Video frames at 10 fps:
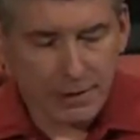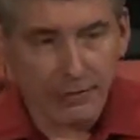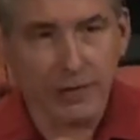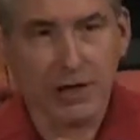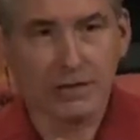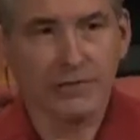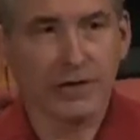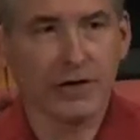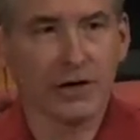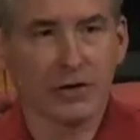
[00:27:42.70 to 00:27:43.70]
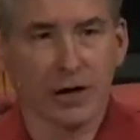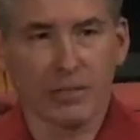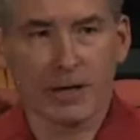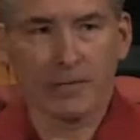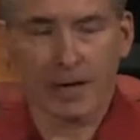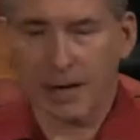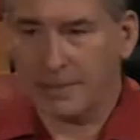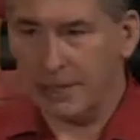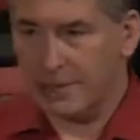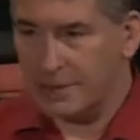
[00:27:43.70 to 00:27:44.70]
for those of you who don't know me, my name
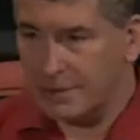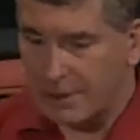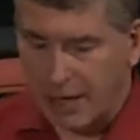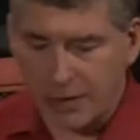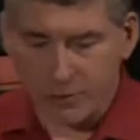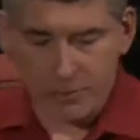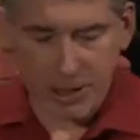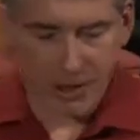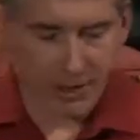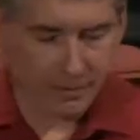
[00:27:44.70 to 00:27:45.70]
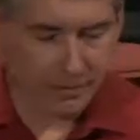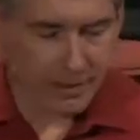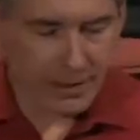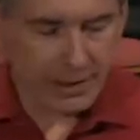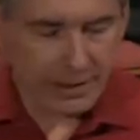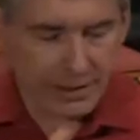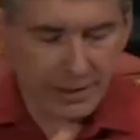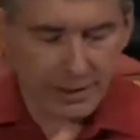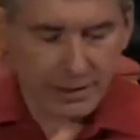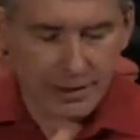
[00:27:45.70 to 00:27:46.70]
is Andrew Buckingham,
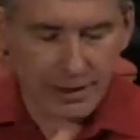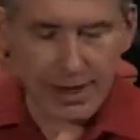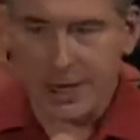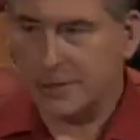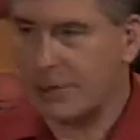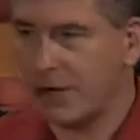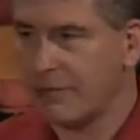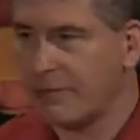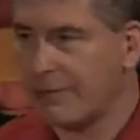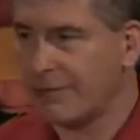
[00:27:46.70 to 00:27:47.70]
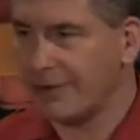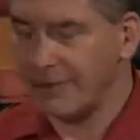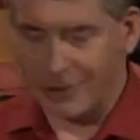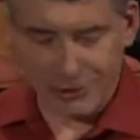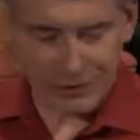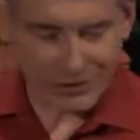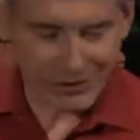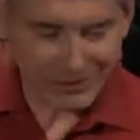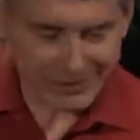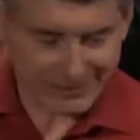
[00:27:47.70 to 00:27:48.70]
and it has been for 52
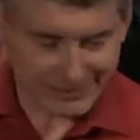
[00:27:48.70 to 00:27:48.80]
years.